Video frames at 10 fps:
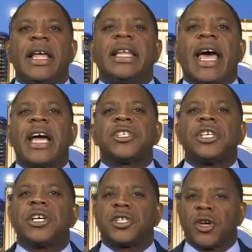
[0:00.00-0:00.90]
Last
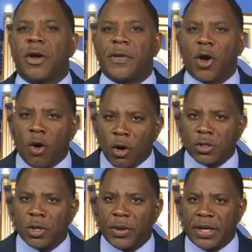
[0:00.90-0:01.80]
year's survey
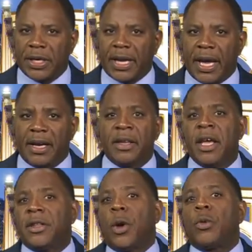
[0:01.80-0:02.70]
also indicated
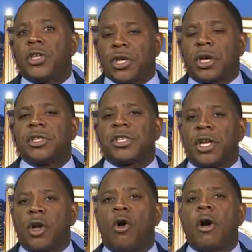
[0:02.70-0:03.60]
that we should
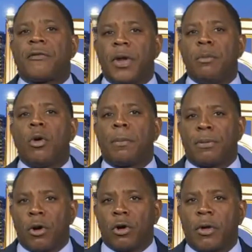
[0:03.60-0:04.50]
consider offering more
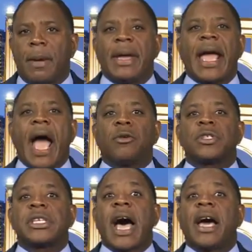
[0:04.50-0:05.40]
programming
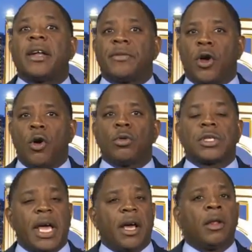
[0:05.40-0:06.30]
outside of the
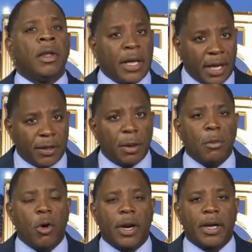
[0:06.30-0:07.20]
hotel in the
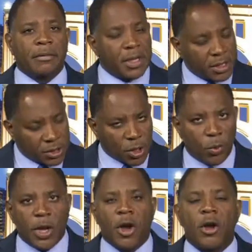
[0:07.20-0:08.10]
morning. So
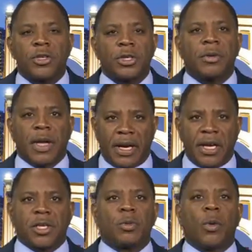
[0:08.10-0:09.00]
we heard you, and
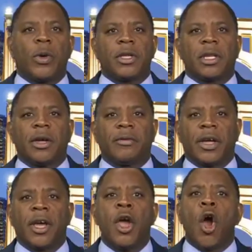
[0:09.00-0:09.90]
here's what we're
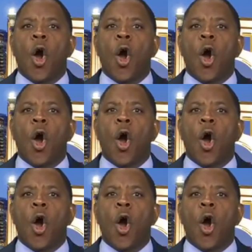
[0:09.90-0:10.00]
delivering.